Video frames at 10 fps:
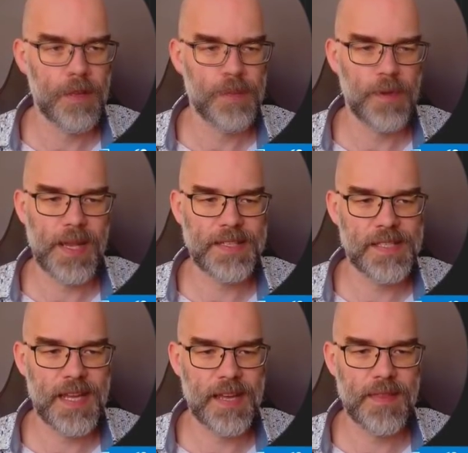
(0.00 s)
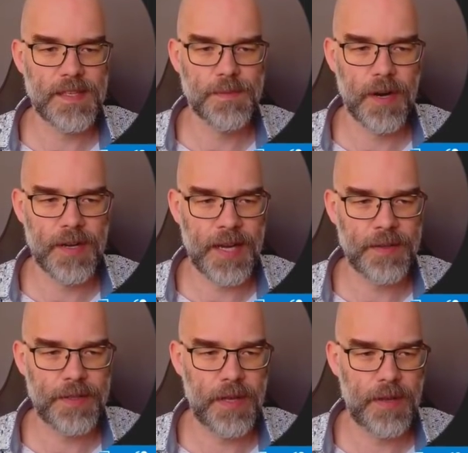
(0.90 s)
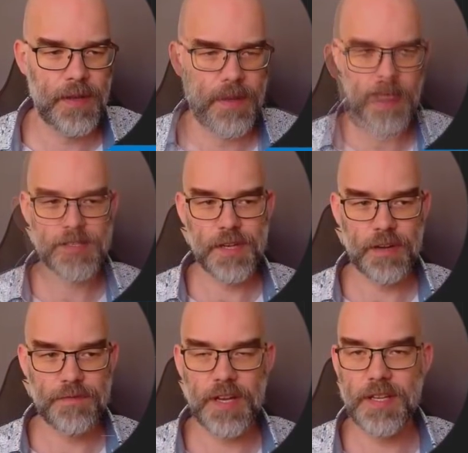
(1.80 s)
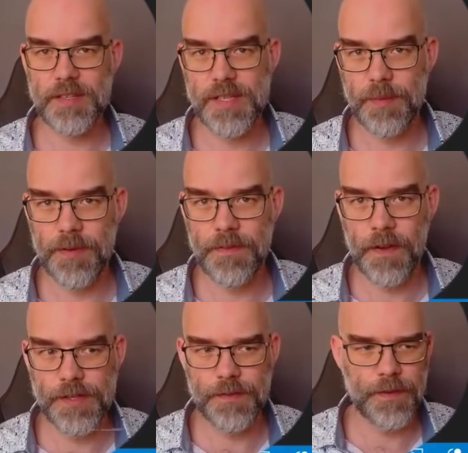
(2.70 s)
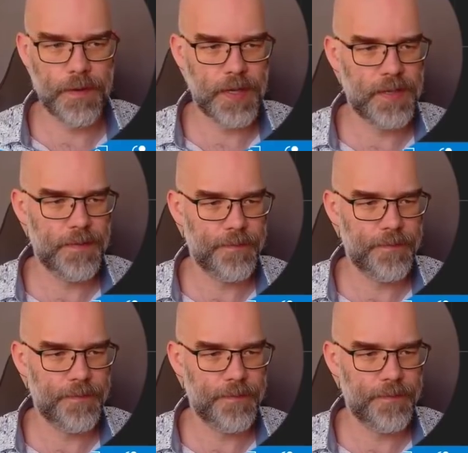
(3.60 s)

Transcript: So let's take this part out and start writing a separate function for it.